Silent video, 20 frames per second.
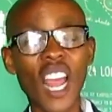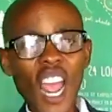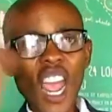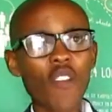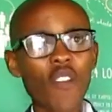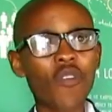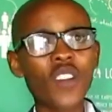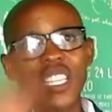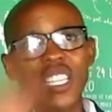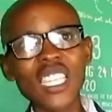
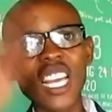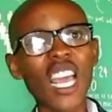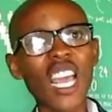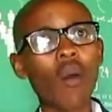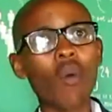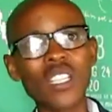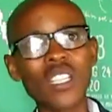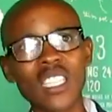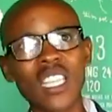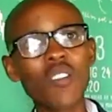Every day I
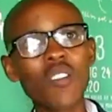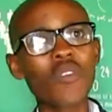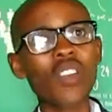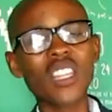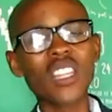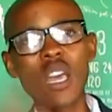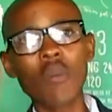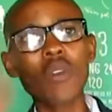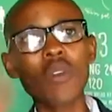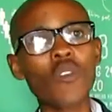was giving
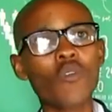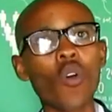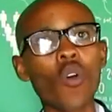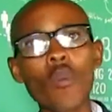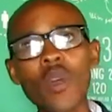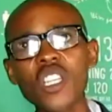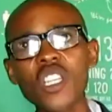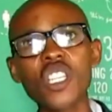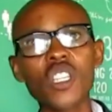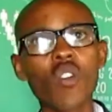them
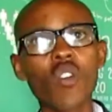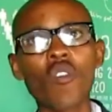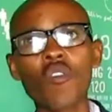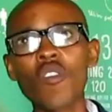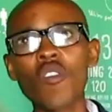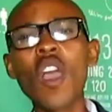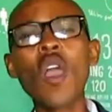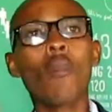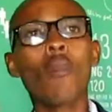information of